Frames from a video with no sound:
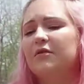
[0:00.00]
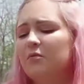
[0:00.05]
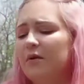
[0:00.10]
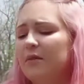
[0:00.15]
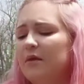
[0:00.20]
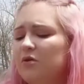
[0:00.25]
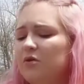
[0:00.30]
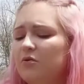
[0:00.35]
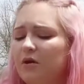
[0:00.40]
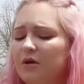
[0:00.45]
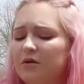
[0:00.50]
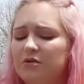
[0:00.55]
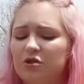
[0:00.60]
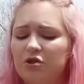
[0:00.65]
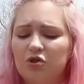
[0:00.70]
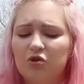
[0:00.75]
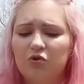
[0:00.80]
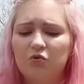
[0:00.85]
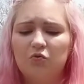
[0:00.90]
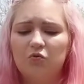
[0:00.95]
one that you can
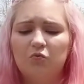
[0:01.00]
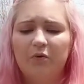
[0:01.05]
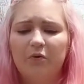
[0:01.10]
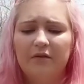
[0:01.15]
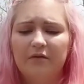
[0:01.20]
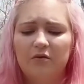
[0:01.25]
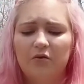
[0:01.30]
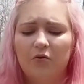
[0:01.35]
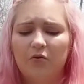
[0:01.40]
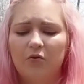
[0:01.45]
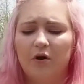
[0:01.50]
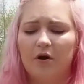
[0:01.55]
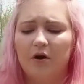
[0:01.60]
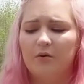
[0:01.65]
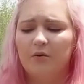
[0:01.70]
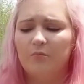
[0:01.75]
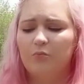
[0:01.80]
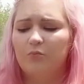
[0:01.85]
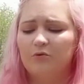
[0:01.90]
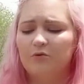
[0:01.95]
do with
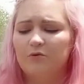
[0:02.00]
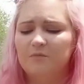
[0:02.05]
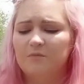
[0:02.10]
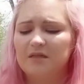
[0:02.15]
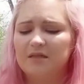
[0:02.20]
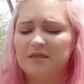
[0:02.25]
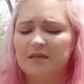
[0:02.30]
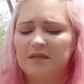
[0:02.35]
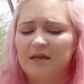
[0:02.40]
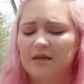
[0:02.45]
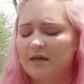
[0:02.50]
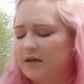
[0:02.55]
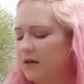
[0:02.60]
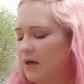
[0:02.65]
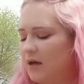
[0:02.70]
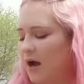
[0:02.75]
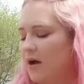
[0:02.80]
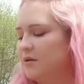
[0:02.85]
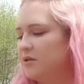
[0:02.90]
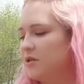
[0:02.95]
your broomstick,
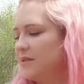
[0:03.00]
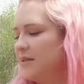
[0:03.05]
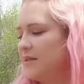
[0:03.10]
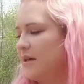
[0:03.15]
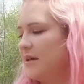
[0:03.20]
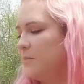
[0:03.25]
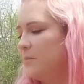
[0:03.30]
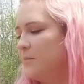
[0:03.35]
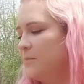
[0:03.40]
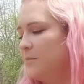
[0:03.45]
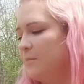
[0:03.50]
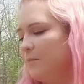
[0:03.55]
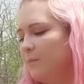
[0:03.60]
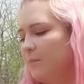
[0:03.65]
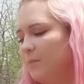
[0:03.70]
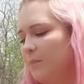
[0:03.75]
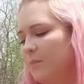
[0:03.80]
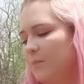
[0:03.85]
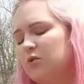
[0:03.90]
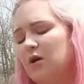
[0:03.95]
just like
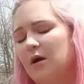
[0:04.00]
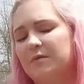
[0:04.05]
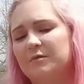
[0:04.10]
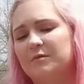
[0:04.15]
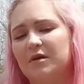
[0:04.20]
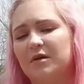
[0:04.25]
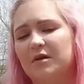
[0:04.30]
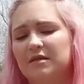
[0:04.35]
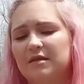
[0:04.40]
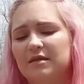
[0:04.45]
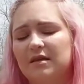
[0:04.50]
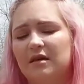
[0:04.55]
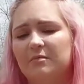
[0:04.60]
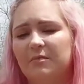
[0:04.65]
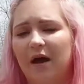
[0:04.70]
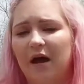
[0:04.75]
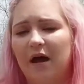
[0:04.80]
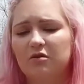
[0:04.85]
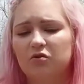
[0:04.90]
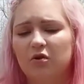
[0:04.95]
drop spins and
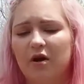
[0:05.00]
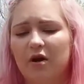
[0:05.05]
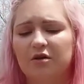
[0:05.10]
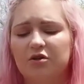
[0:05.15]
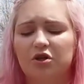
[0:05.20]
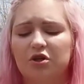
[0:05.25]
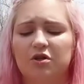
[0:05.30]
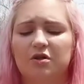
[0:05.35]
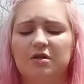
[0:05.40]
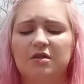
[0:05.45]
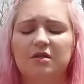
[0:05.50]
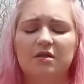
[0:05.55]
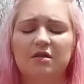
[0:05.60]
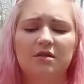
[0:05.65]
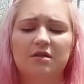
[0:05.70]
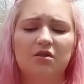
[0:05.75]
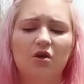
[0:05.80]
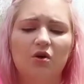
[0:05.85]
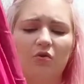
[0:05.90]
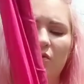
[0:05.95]
back scratchers.
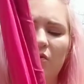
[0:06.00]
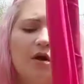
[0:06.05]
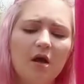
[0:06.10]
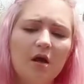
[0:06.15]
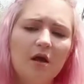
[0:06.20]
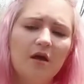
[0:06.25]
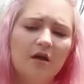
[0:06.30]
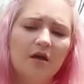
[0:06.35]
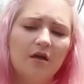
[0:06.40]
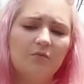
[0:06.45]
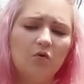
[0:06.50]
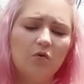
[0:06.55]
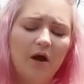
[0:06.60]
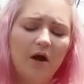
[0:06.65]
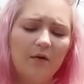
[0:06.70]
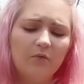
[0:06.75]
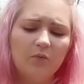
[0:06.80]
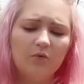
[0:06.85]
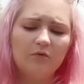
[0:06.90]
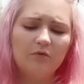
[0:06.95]
So if you
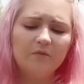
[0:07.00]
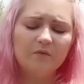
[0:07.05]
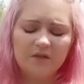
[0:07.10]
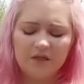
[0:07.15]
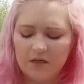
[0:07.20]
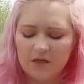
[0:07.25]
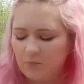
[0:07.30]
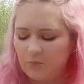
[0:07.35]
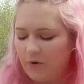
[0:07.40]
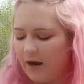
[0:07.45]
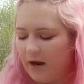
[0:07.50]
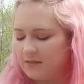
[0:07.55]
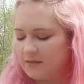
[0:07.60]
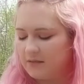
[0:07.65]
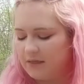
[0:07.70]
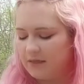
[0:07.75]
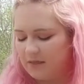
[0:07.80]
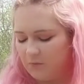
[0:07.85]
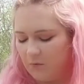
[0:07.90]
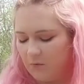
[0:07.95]
have a broomstick, practice
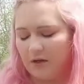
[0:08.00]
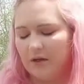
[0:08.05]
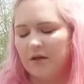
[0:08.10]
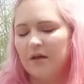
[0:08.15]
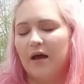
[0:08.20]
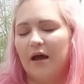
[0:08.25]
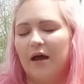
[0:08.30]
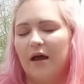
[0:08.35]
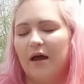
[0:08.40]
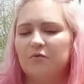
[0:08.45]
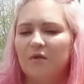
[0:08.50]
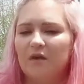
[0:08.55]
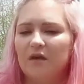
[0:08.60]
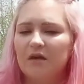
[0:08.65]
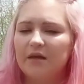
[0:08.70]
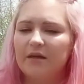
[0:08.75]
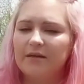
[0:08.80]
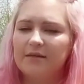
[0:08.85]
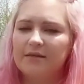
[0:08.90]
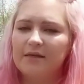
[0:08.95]
this one. I do think
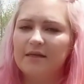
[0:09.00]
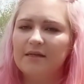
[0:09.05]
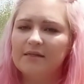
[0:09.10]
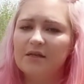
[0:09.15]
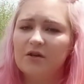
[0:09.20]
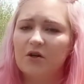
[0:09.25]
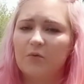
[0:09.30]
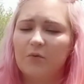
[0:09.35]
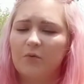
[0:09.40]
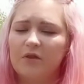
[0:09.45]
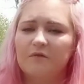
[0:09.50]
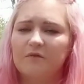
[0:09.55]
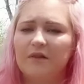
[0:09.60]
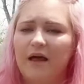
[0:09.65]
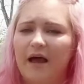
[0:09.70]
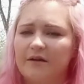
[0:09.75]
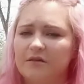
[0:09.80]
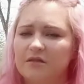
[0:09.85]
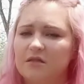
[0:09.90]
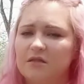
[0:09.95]
it is easier with a
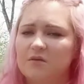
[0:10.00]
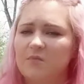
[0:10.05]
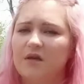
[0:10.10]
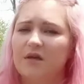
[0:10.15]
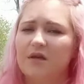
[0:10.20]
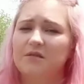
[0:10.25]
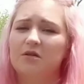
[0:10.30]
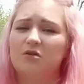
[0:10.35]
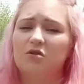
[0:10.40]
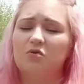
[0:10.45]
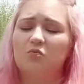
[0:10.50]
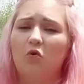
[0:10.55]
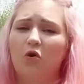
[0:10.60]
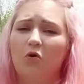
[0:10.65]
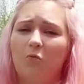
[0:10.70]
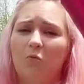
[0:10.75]
flag just because there's more